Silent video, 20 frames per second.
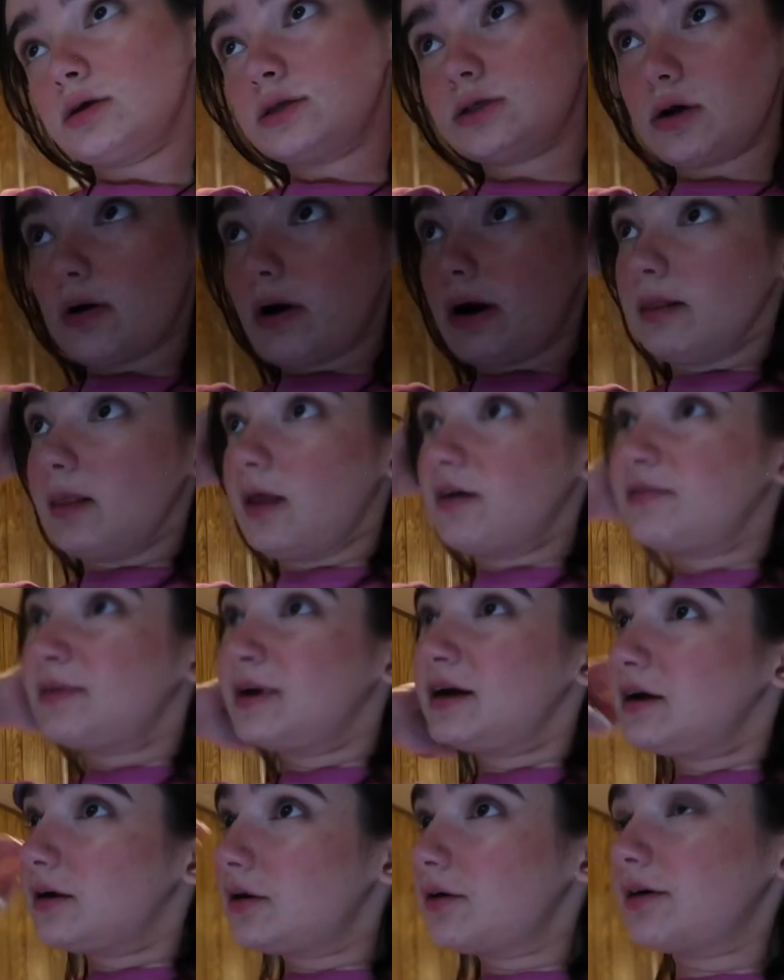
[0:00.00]
So I left
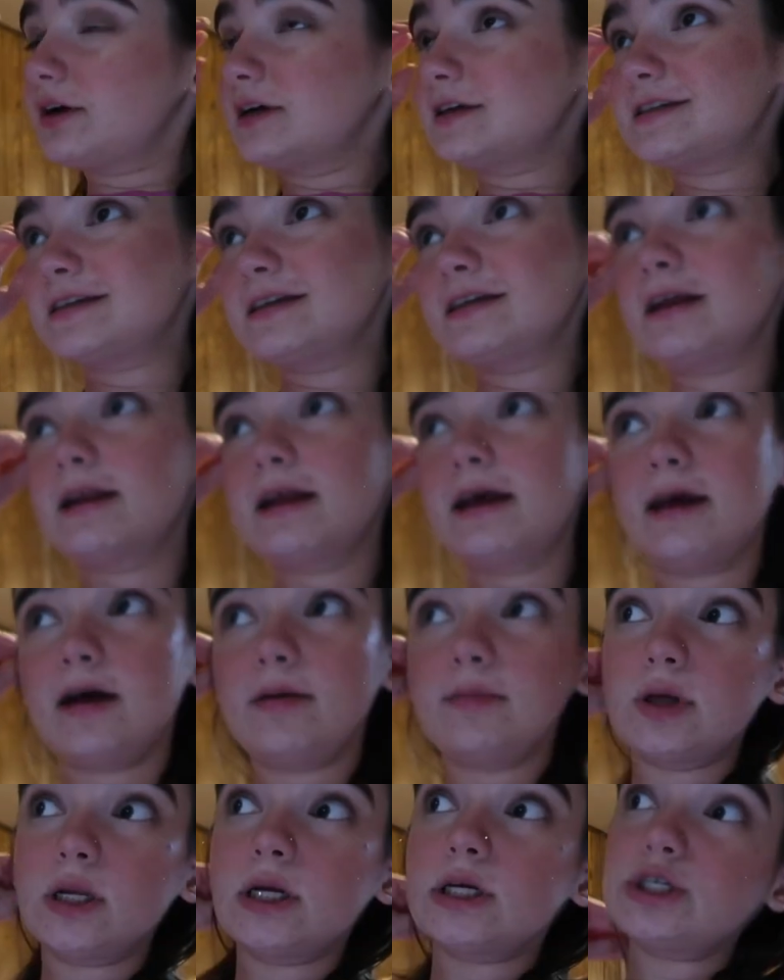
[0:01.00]
my hair greasy today.
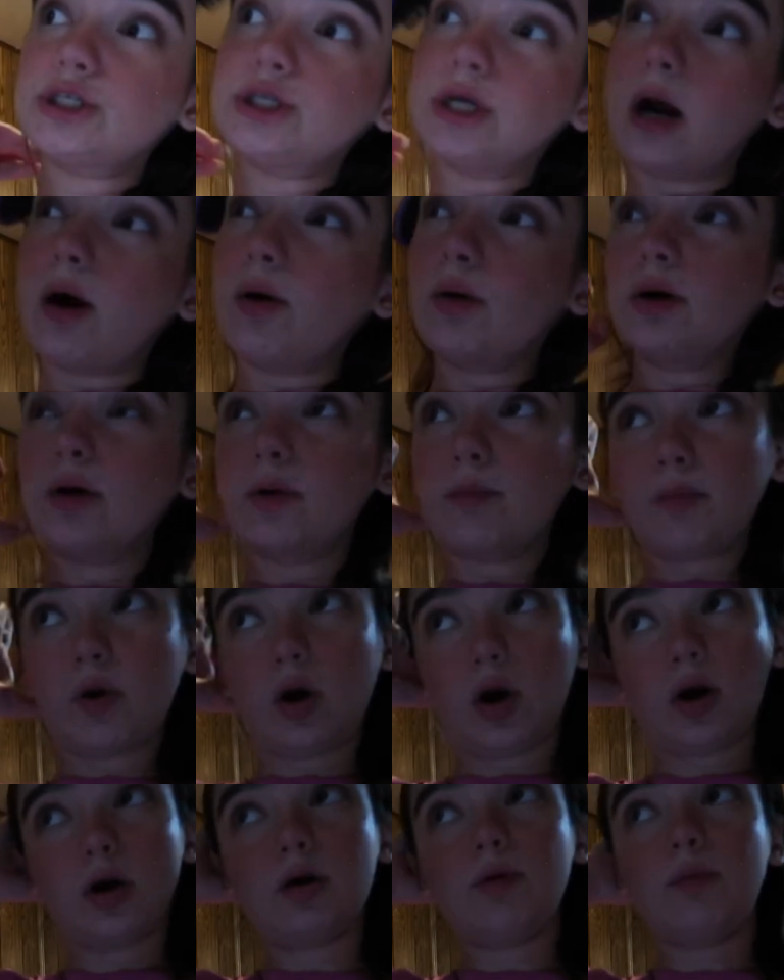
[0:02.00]
I'm going to shower
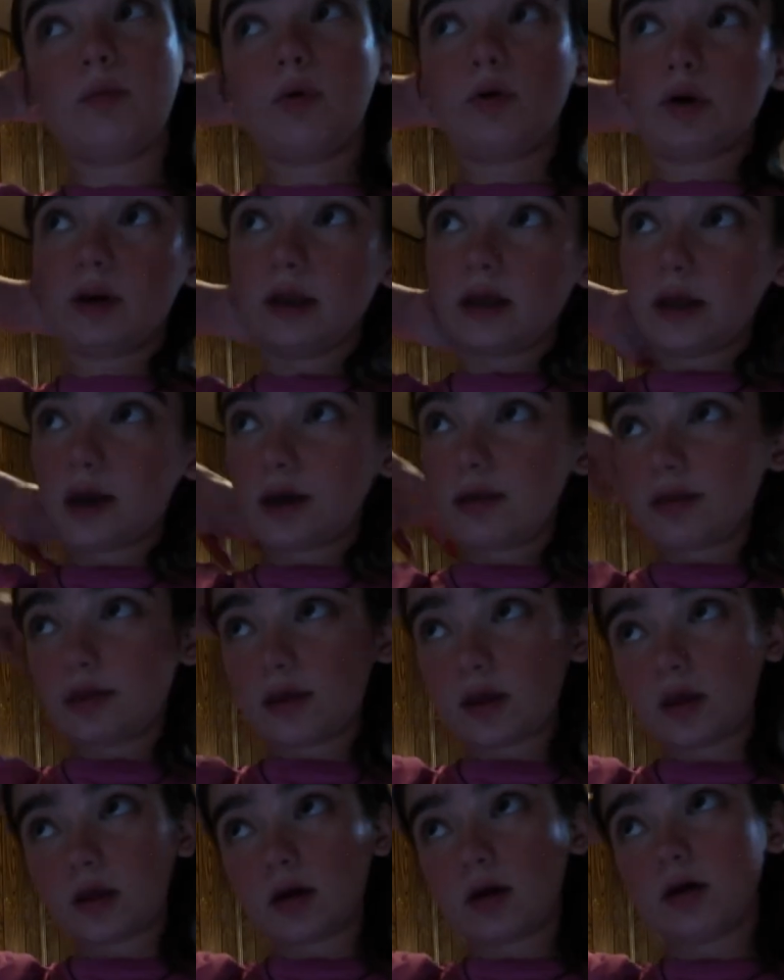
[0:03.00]
tomorrow morning, I
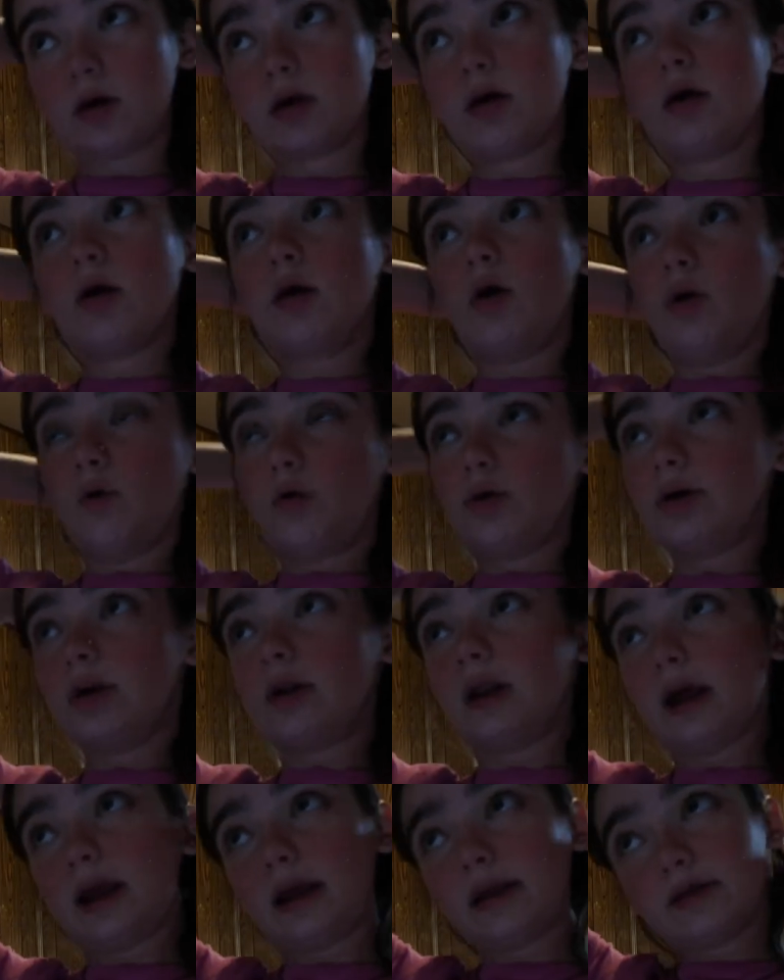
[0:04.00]
think. Or
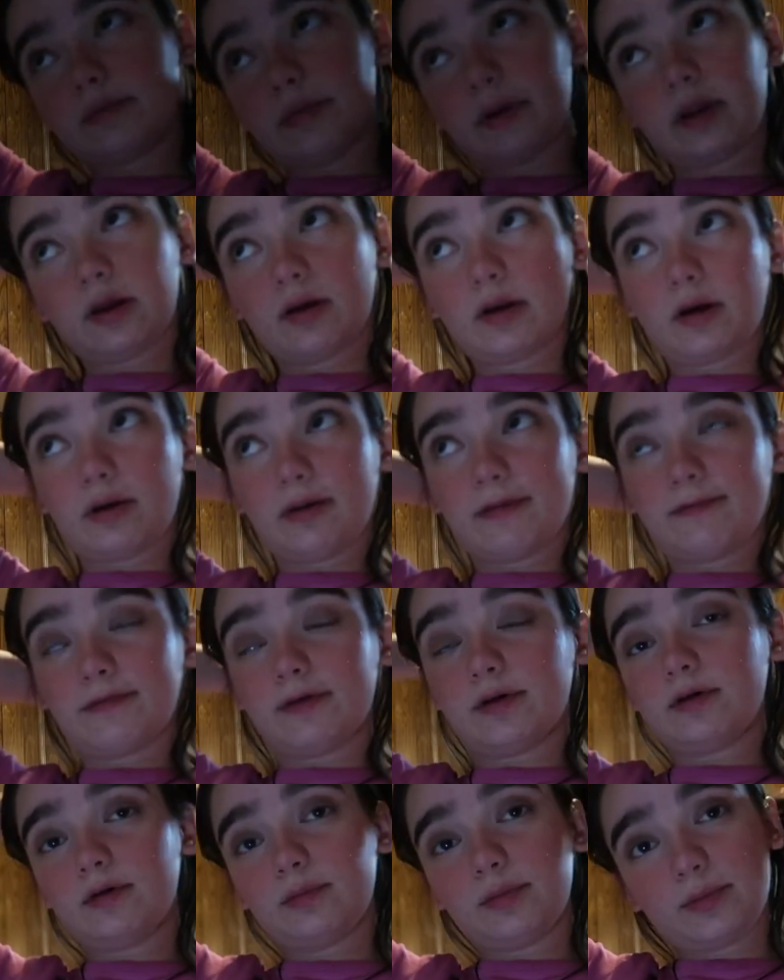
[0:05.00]
tonight, depending on how I
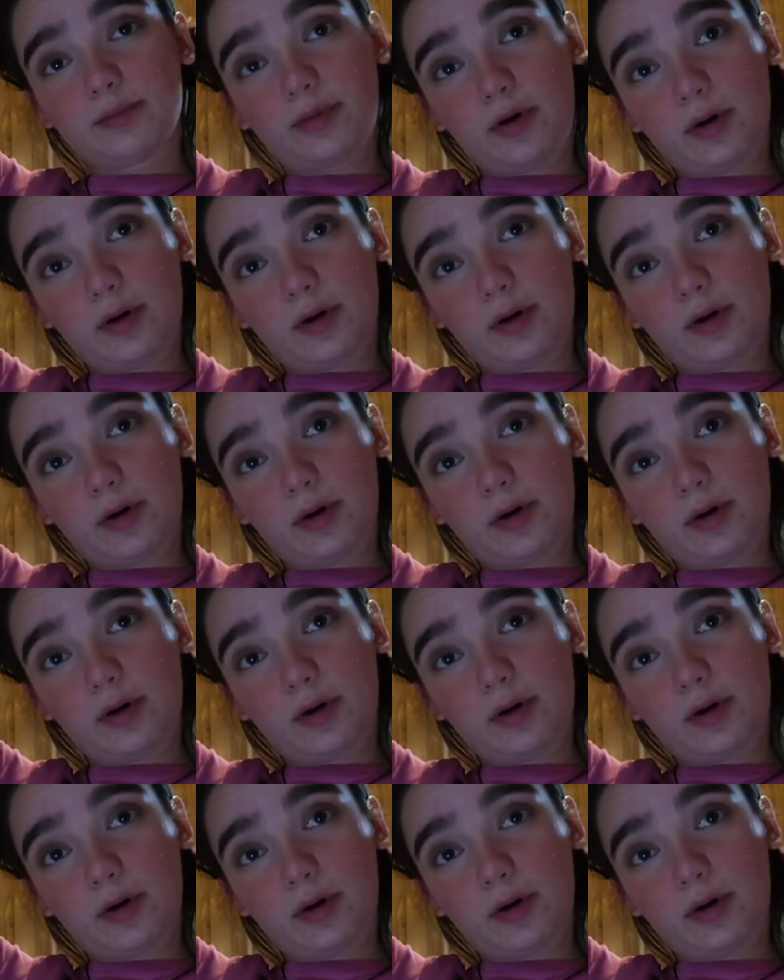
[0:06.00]
feel, but